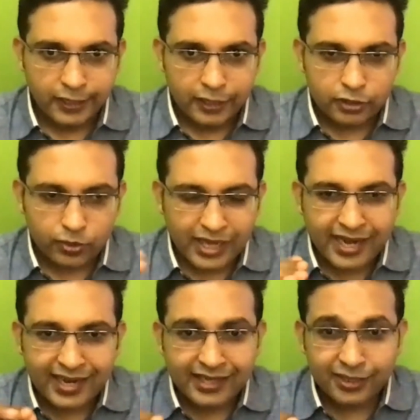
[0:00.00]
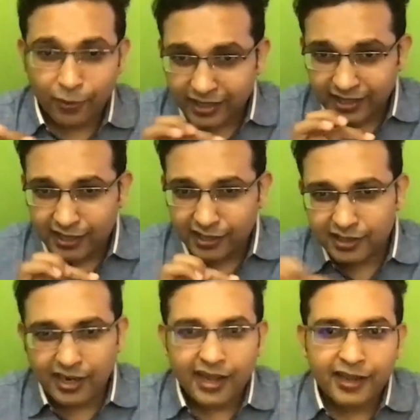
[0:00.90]
So that has got each
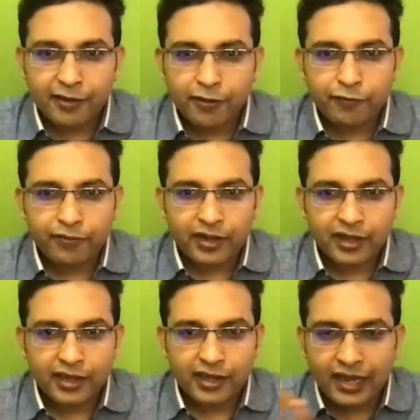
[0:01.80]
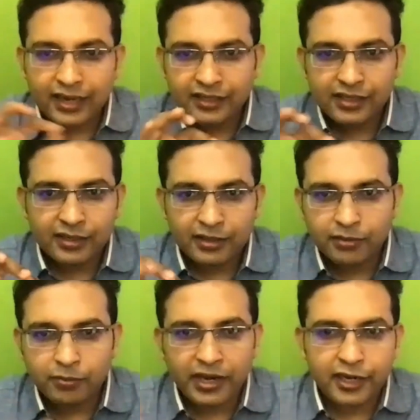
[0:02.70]
line of Harrison
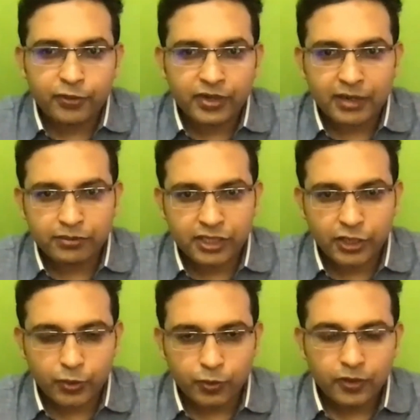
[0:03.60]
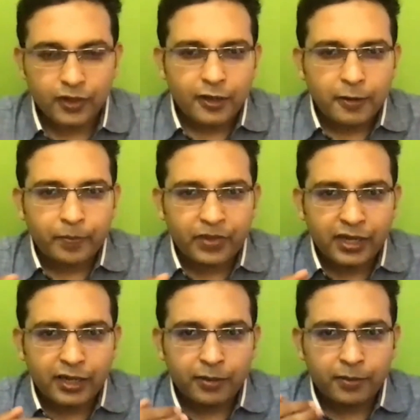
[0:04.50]
made into an MCQ.
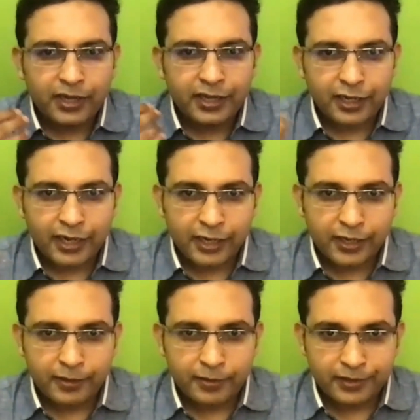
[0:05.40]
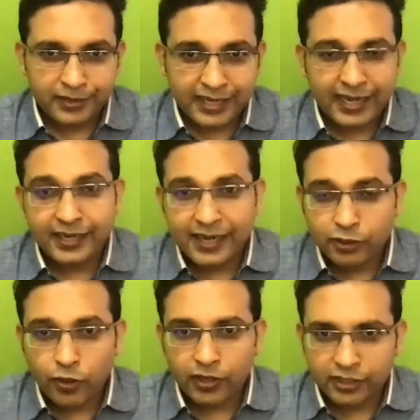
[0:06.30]
It has
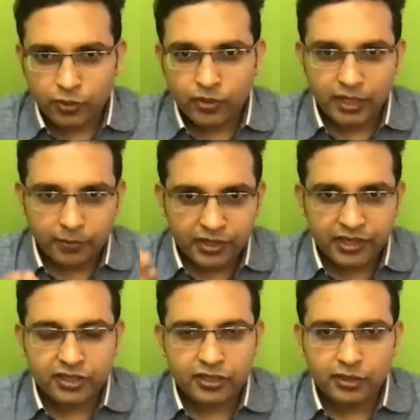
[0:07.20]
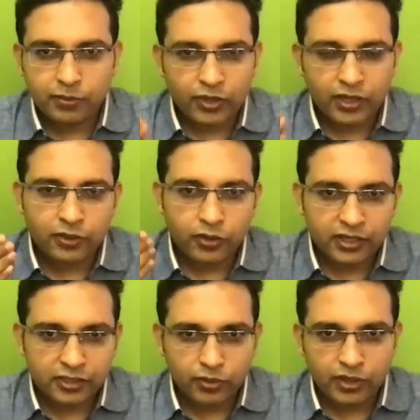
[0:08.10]
got its own limitation. The book has got
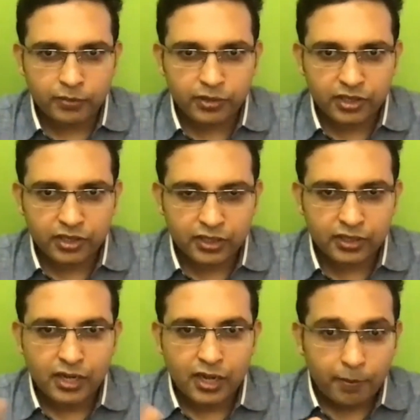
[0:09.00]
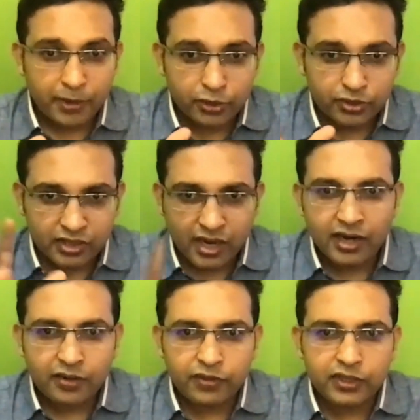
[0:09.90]
its own limitations. But to
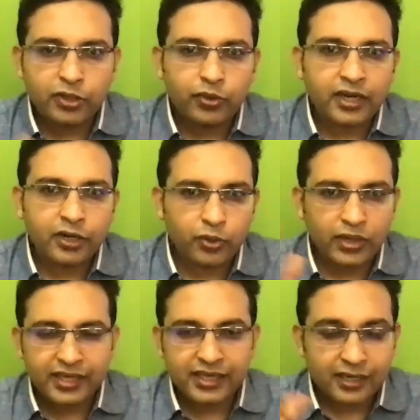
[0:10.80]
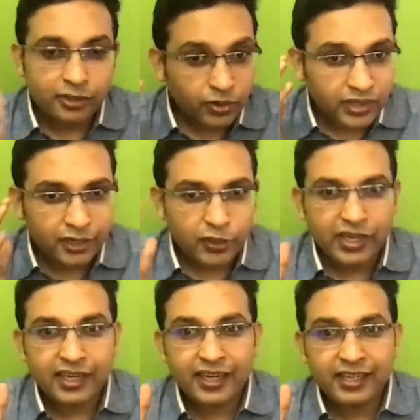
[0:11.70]
start with, you can do like that, so that you
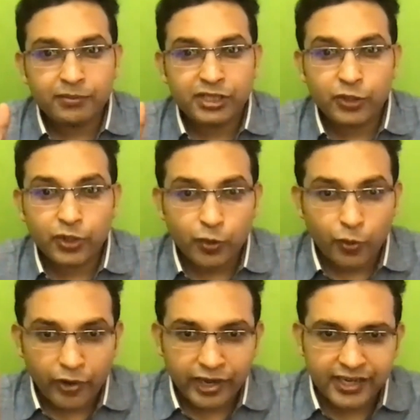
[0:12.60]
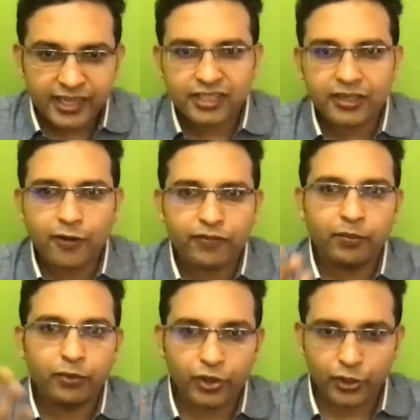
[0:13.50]
get an MCQ orientation of the
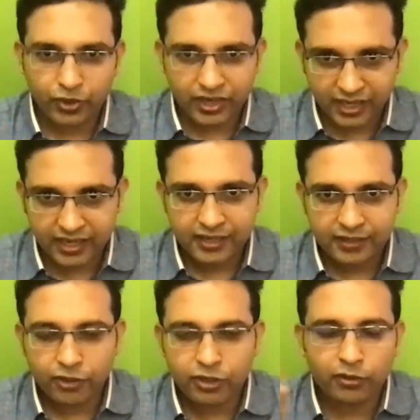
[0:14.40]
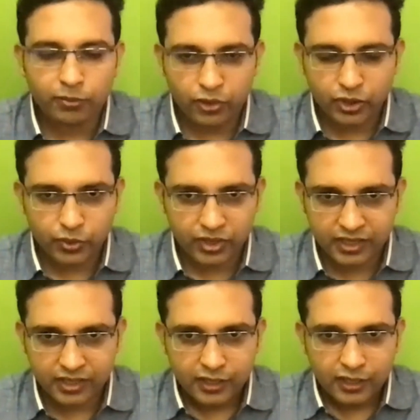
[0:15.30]
book you read, whatever book you
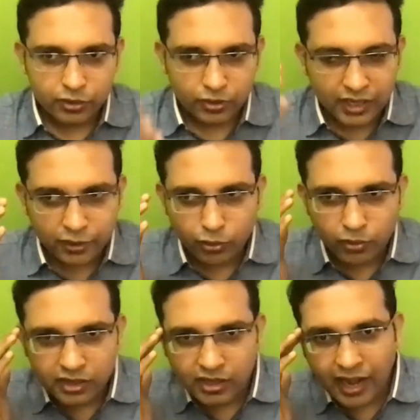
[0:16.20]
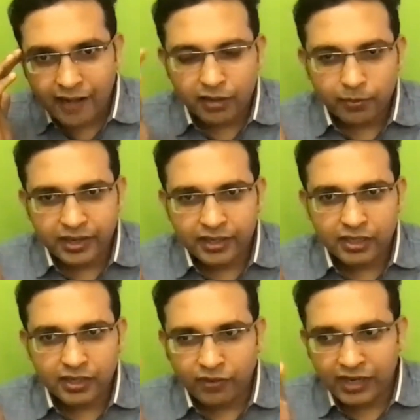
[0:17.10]
read, so that you will have the mind
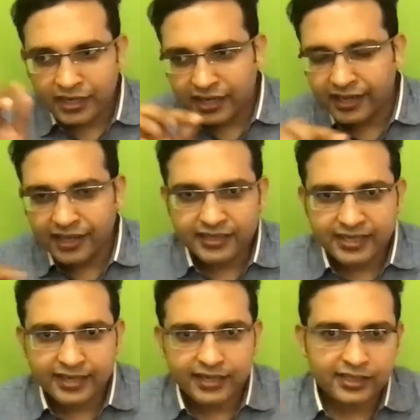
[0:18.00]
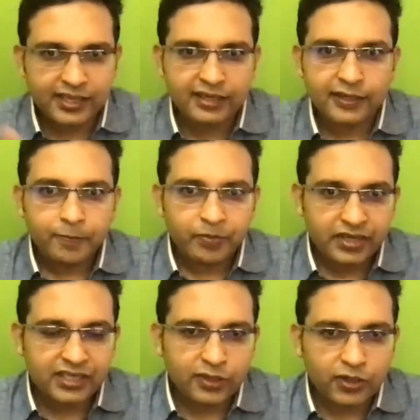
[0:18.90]
that while reading a sentence, that
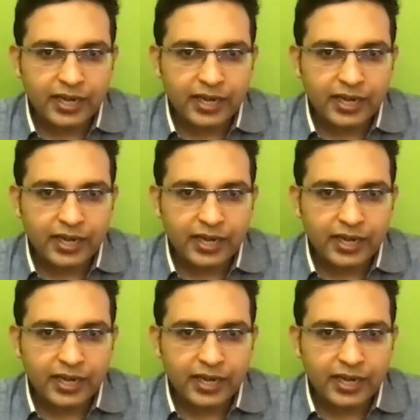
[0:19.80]
this